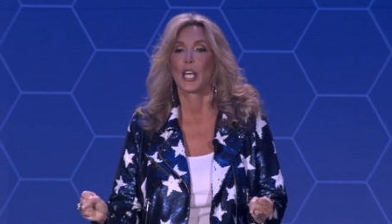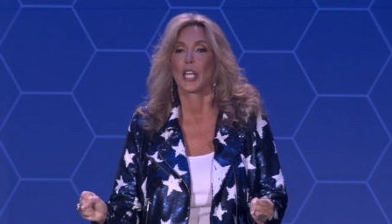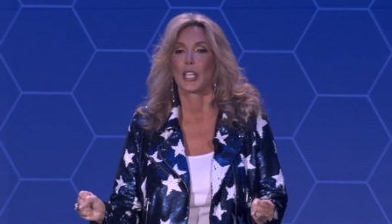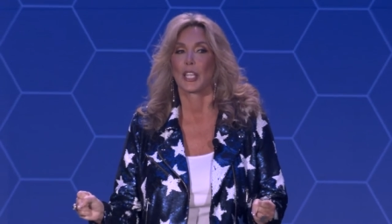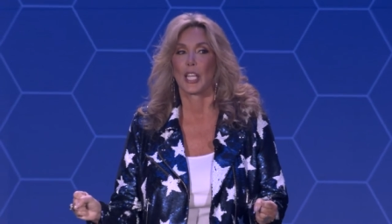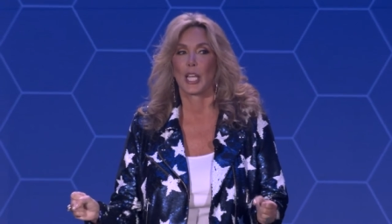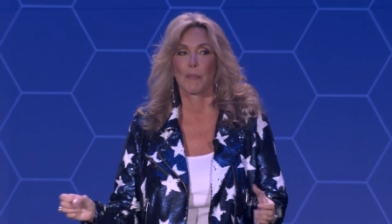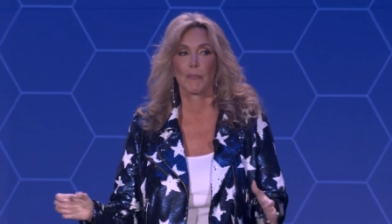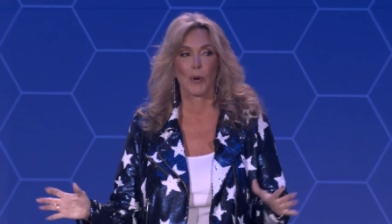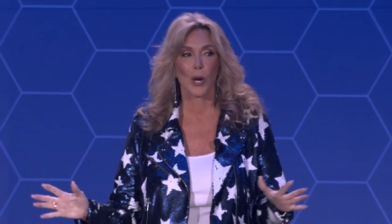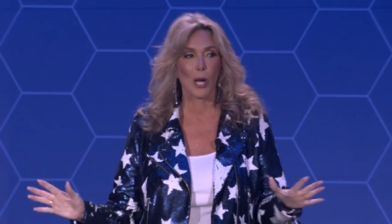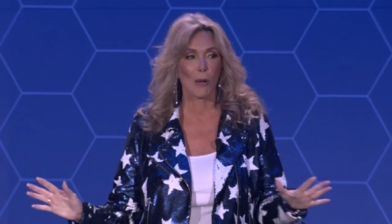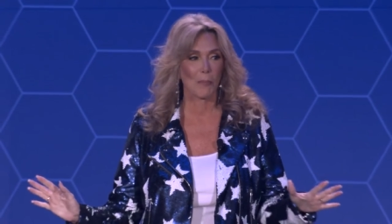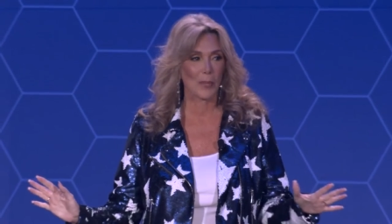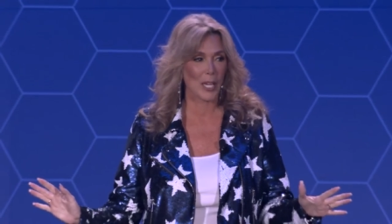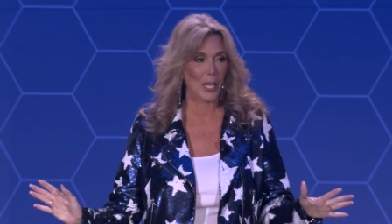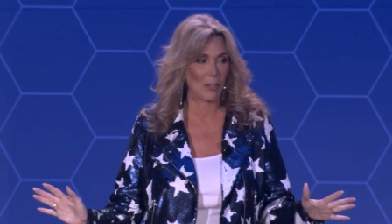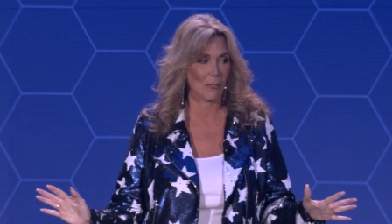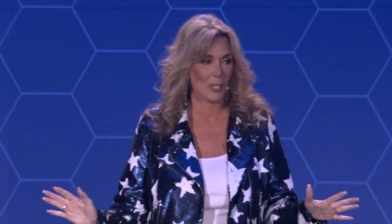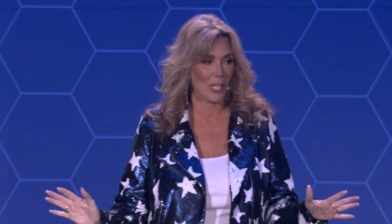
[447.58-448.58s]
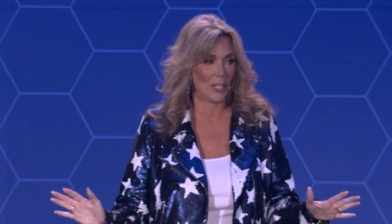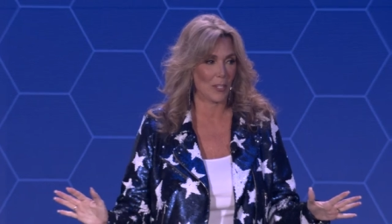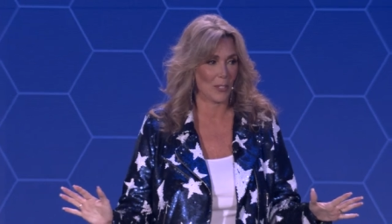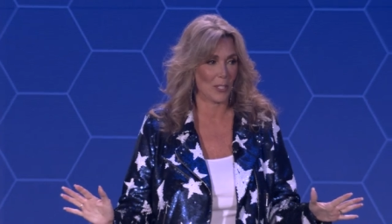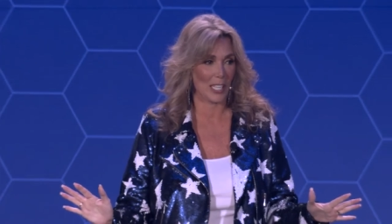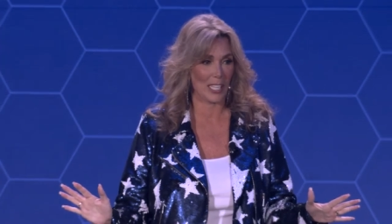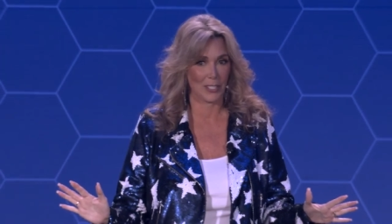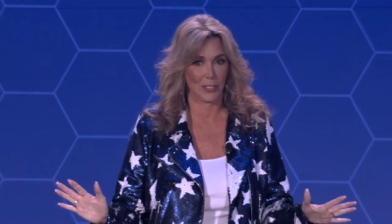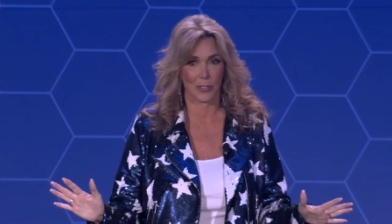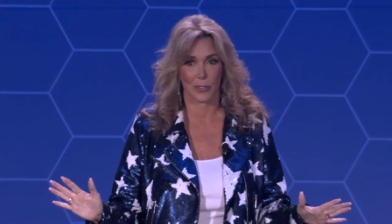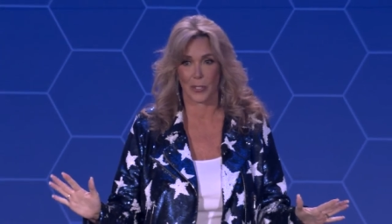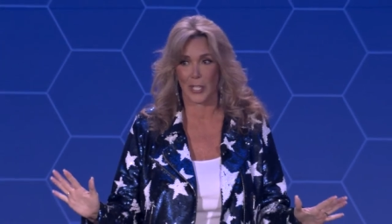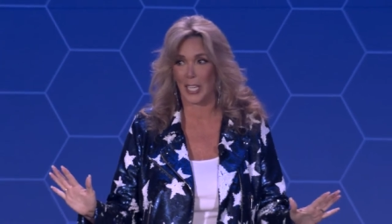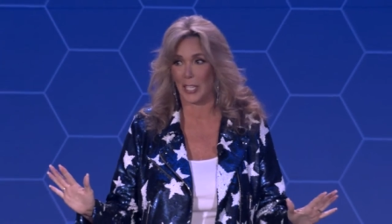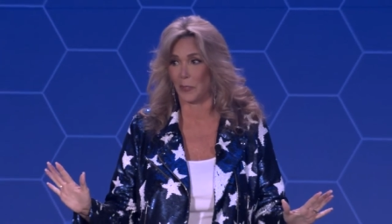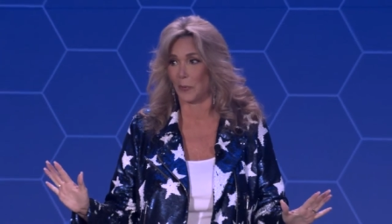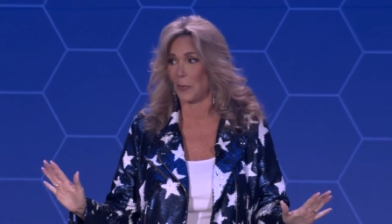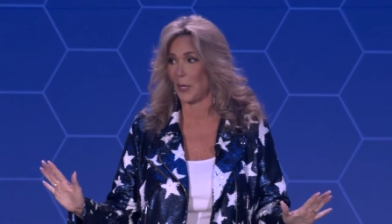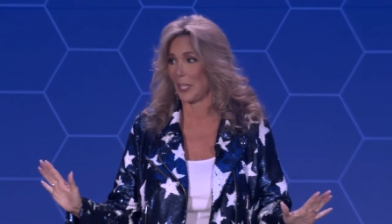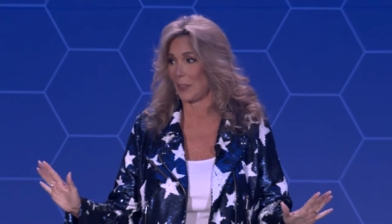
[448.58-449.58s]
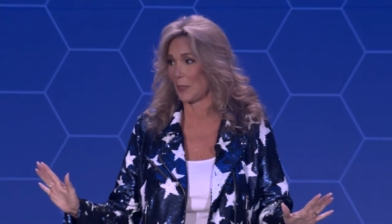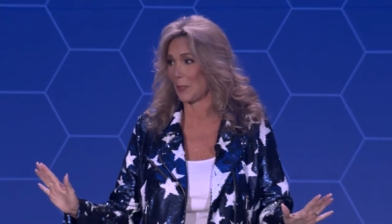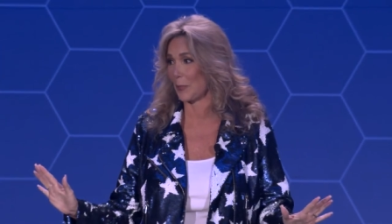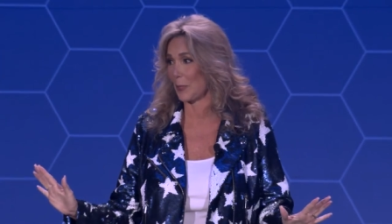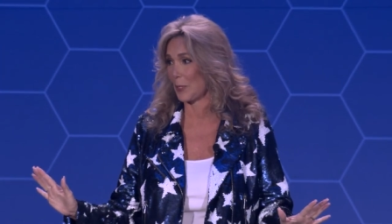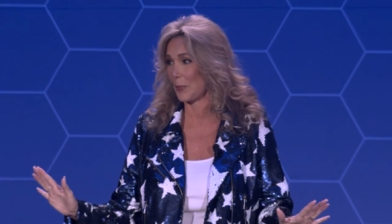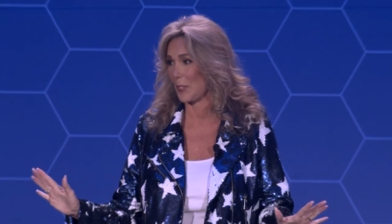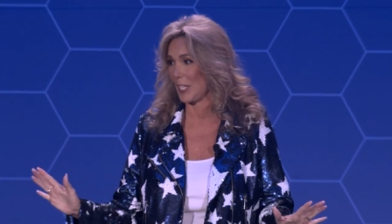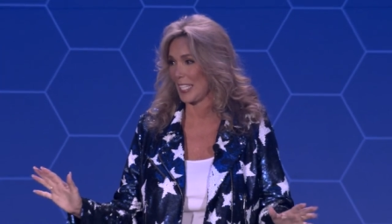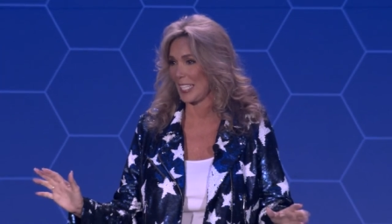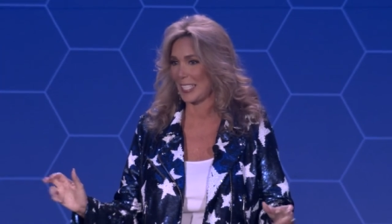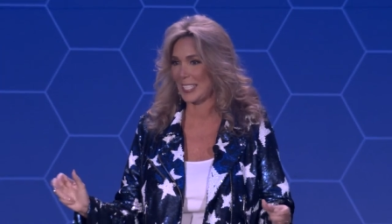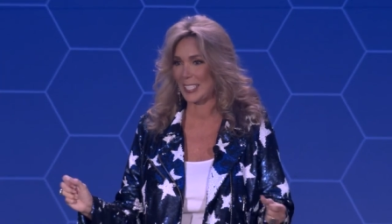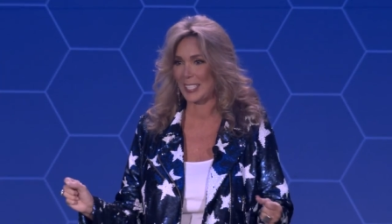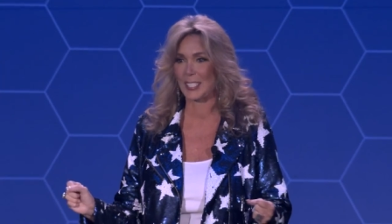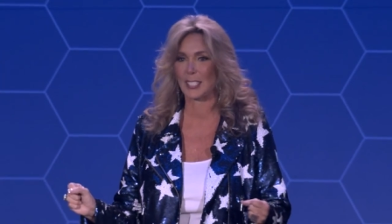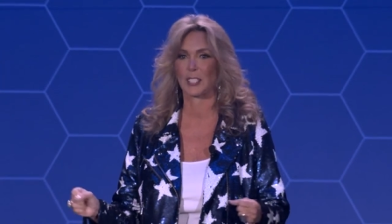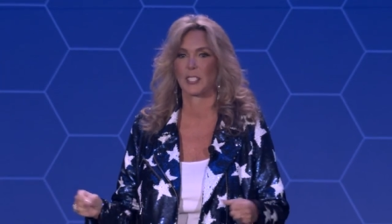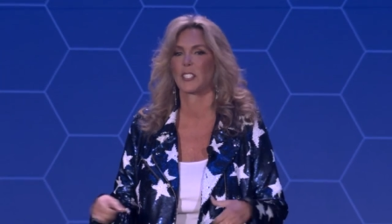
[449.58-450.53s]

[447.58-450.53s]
they brought me over here yesterday to run through this,